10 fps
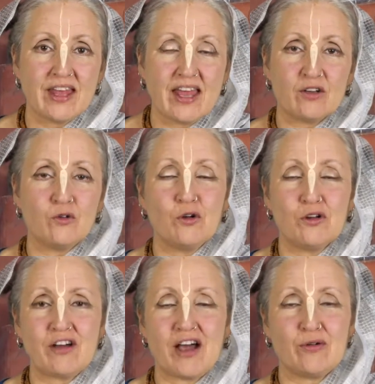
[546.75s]
And all
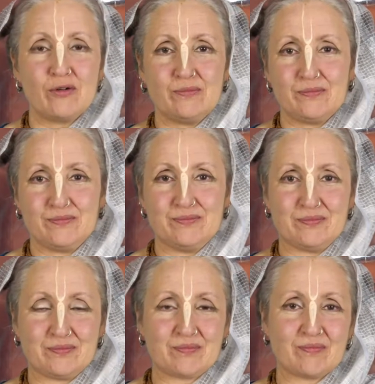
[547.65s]
of our
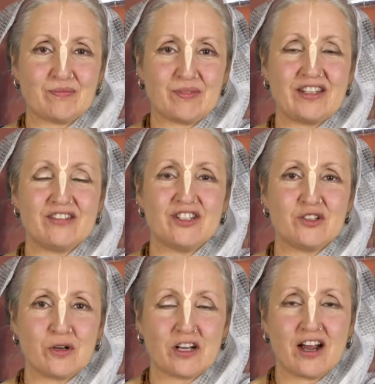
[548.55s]

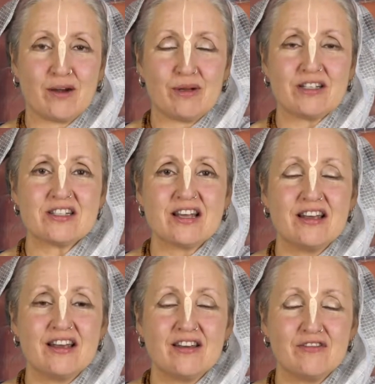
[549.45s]
individual karmas
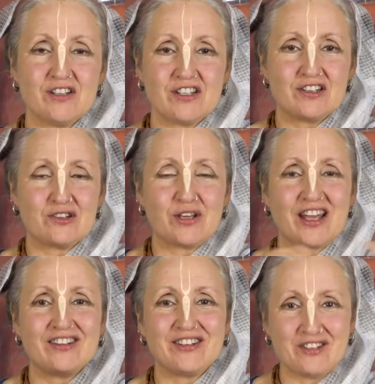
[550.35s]
fit
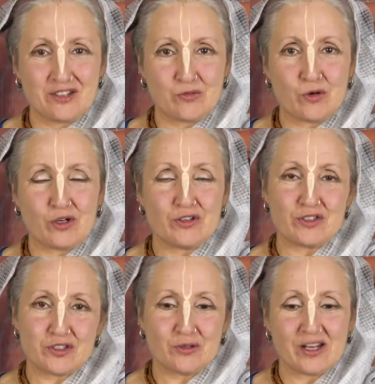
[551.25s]
together in this world
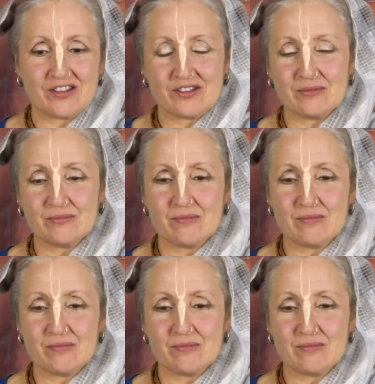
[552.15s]
so that